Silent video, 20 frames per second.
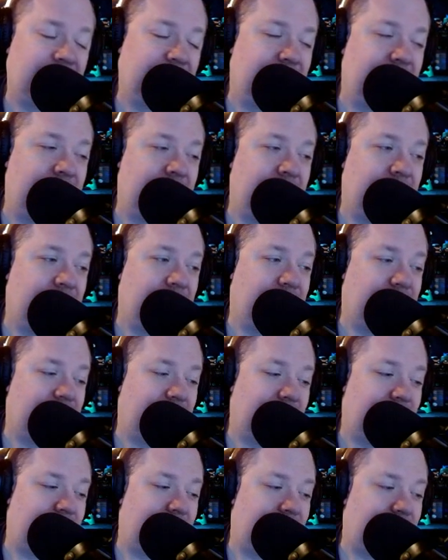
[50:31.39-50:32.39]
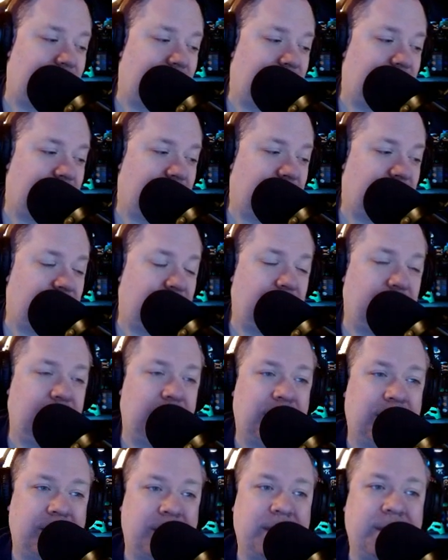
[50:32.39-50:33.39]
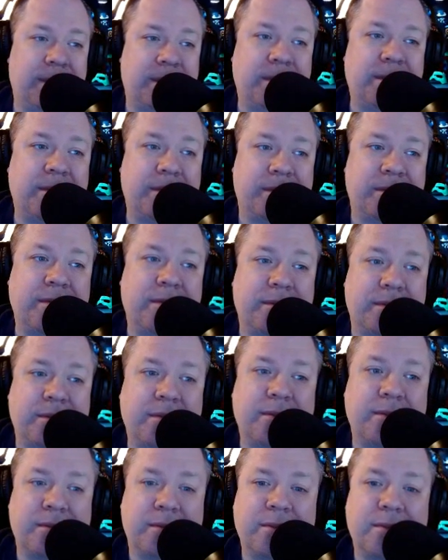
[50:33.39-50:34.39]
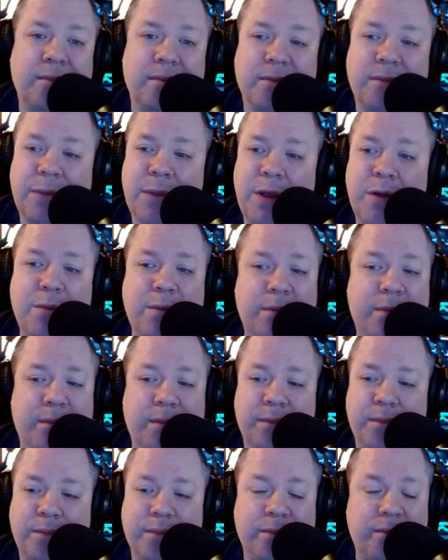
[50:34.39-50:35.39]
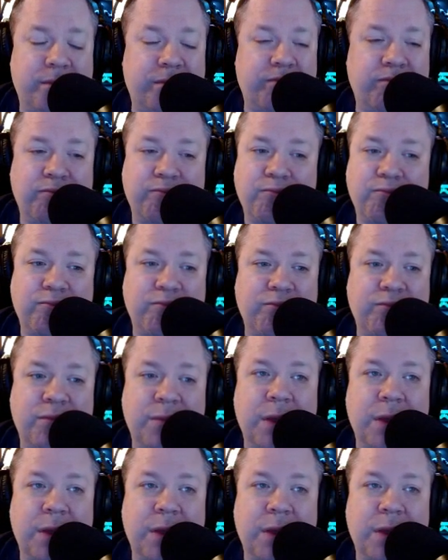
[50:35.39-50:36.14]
Editorial could have stopped this. I, I, I, they didn't. They, no. they, they published it.